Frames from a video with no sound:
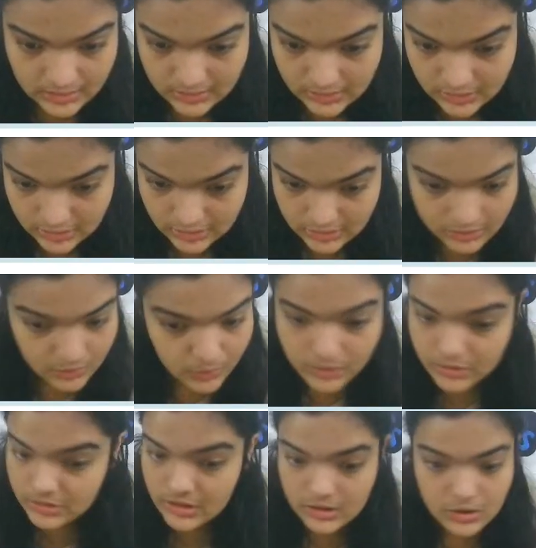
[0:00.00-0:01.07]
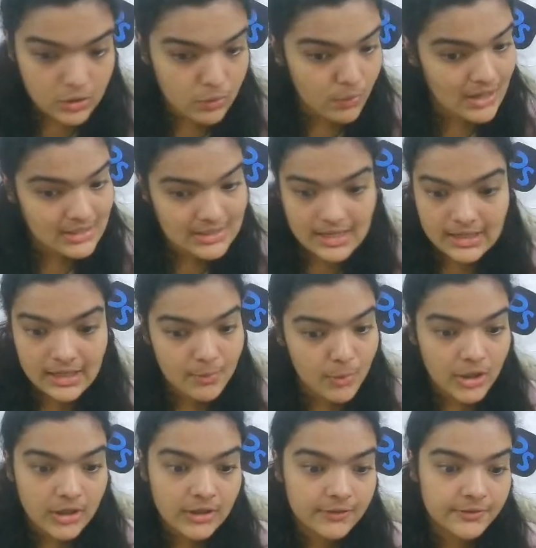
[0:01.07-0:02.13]
just going to take your UI design game on
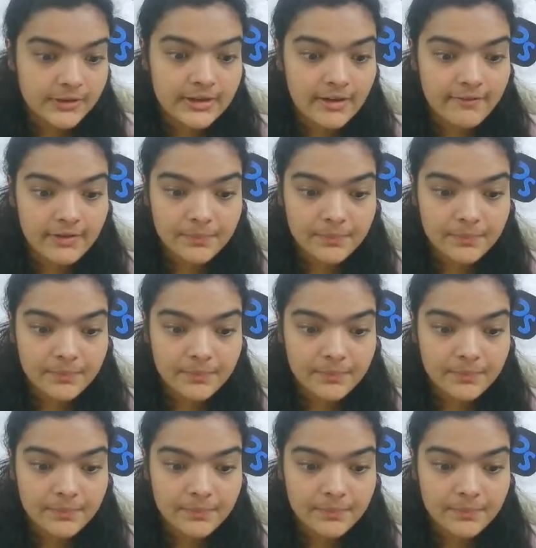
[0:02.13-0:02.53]
a different level.